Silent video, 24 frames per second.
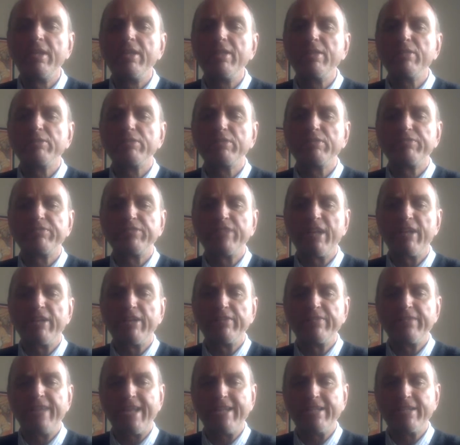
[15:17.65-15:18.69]
There was a flurry
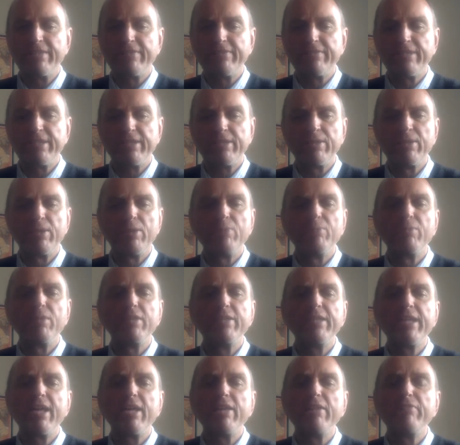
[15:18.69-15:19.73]
of activity while
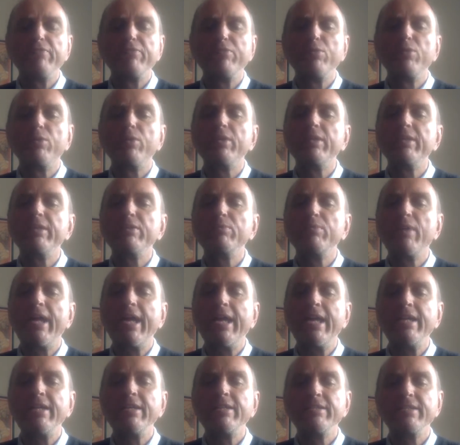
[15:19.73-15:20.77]
the other four cleared
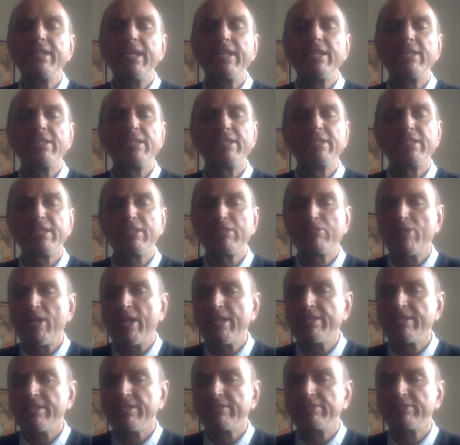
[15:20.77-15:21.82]
away, taking the
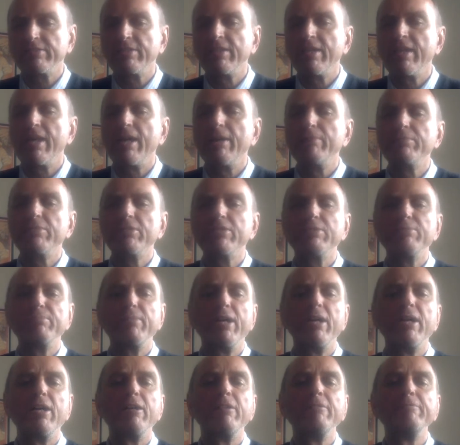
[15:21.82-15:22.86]
detritus up to the
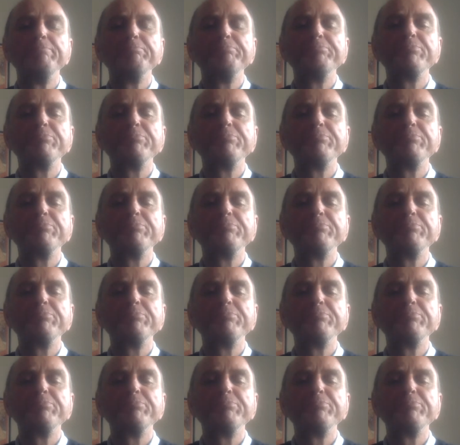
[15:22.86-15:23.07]
bar.